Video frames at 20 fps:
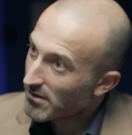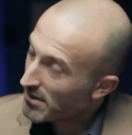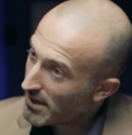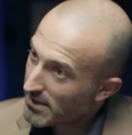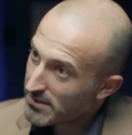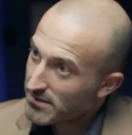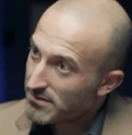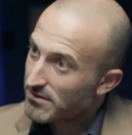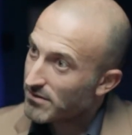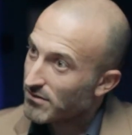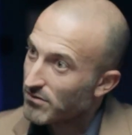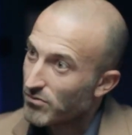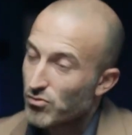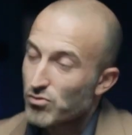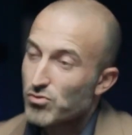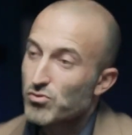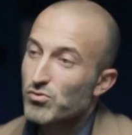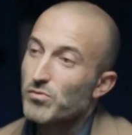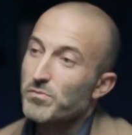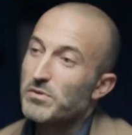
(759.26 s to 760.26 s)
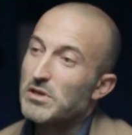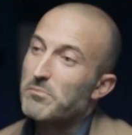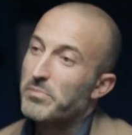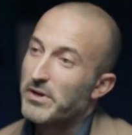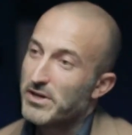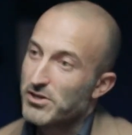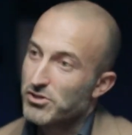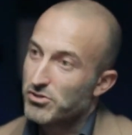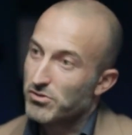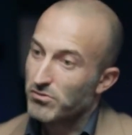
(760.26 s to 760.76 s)
Yes, you should be
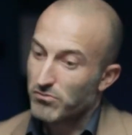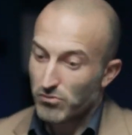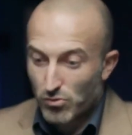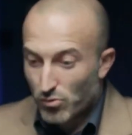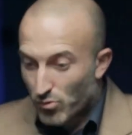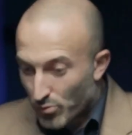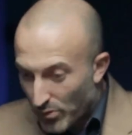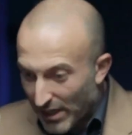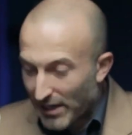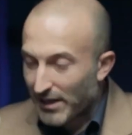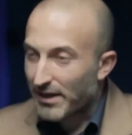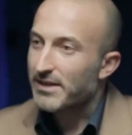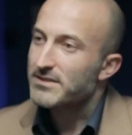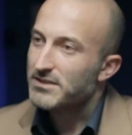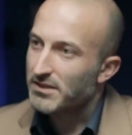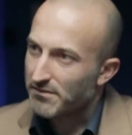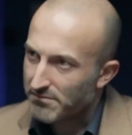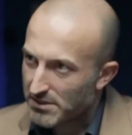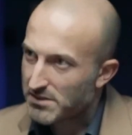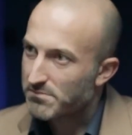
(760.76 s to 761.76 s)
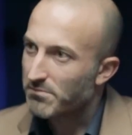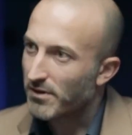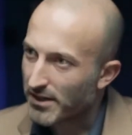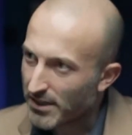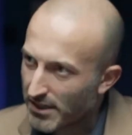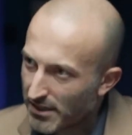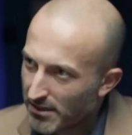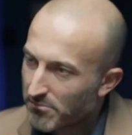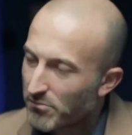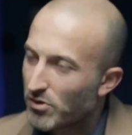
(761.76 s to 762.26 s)
patient. You will receive this
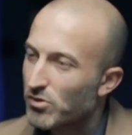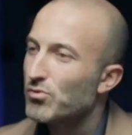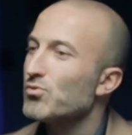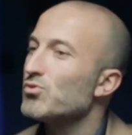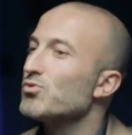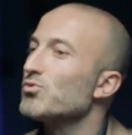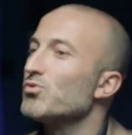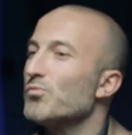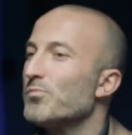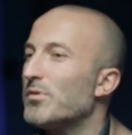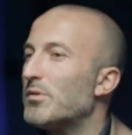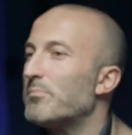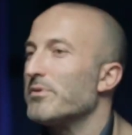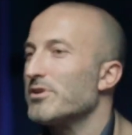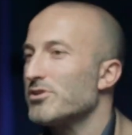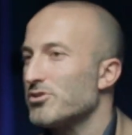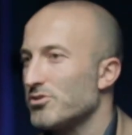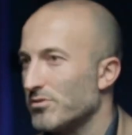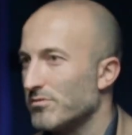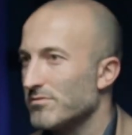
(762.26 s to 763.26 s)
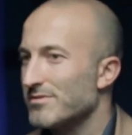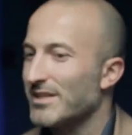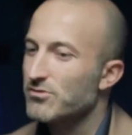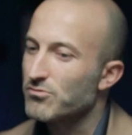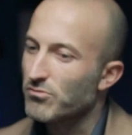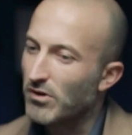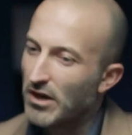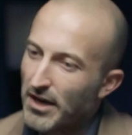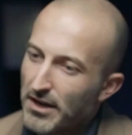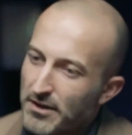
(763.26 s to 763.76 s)
money, but you should be patient. That's
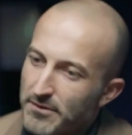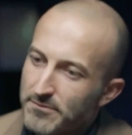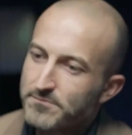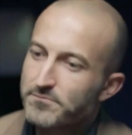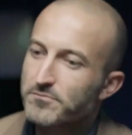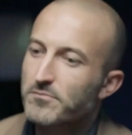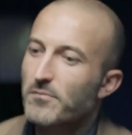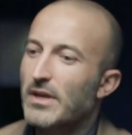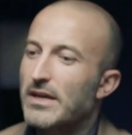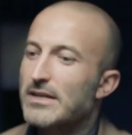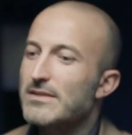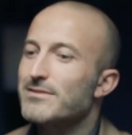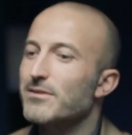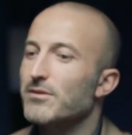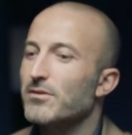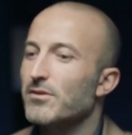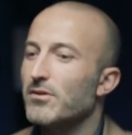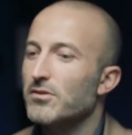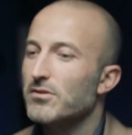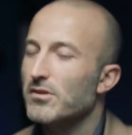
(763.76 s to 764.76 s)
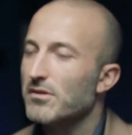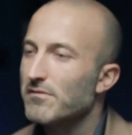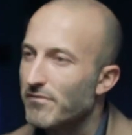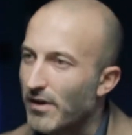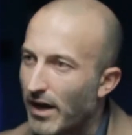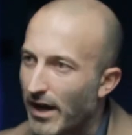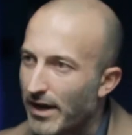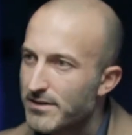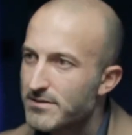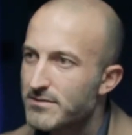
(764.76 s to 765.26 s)
why it's an
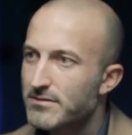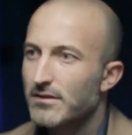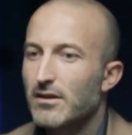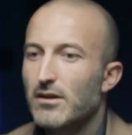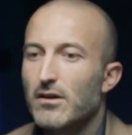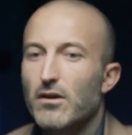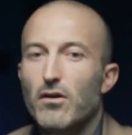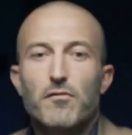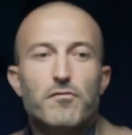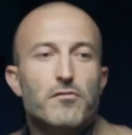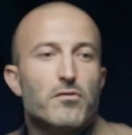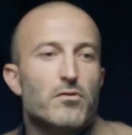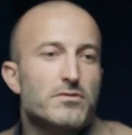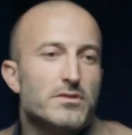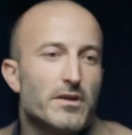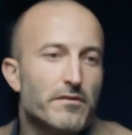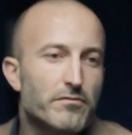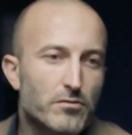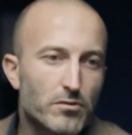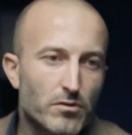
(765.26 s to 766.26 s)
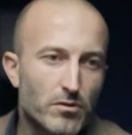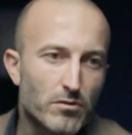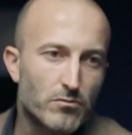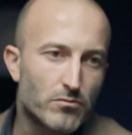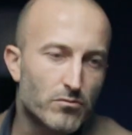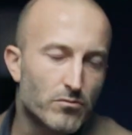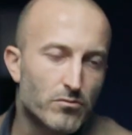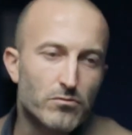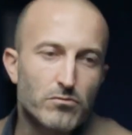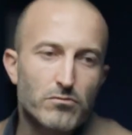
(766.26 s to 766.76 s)
advice. Of course, after
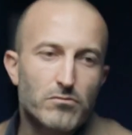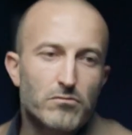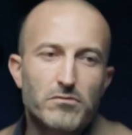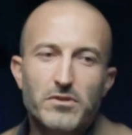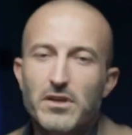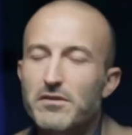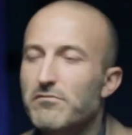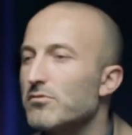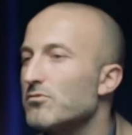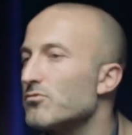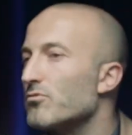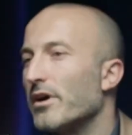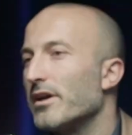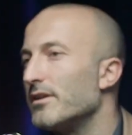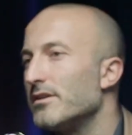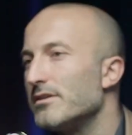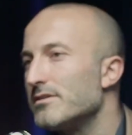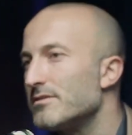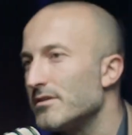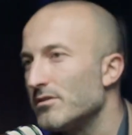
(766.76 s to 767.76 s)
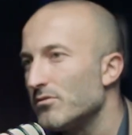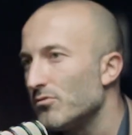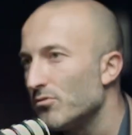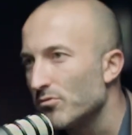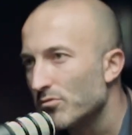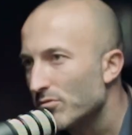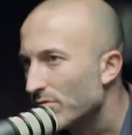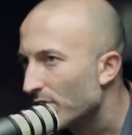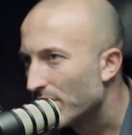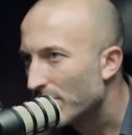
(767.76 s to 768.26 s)
who never try anything
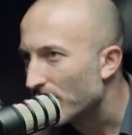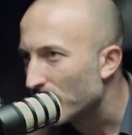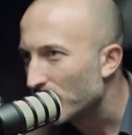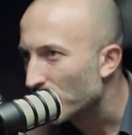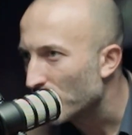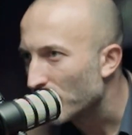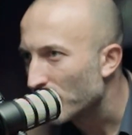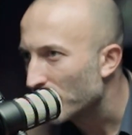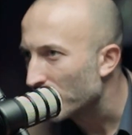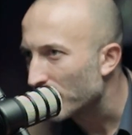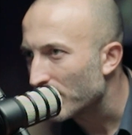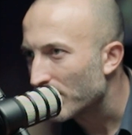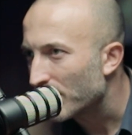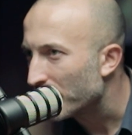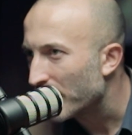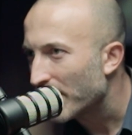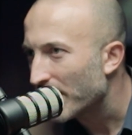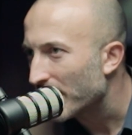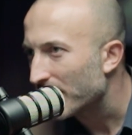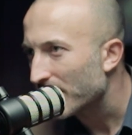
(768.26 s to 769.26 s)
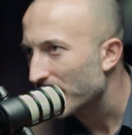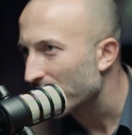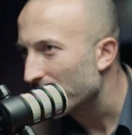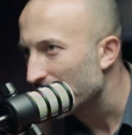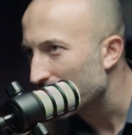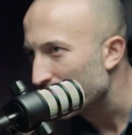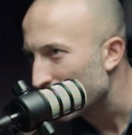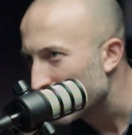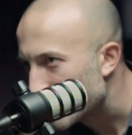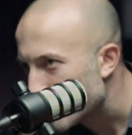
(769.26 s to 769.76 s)
new, don't make
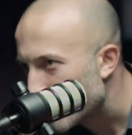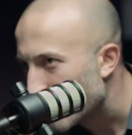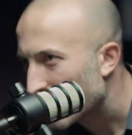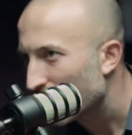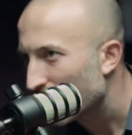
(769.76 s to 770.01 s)
any mistake.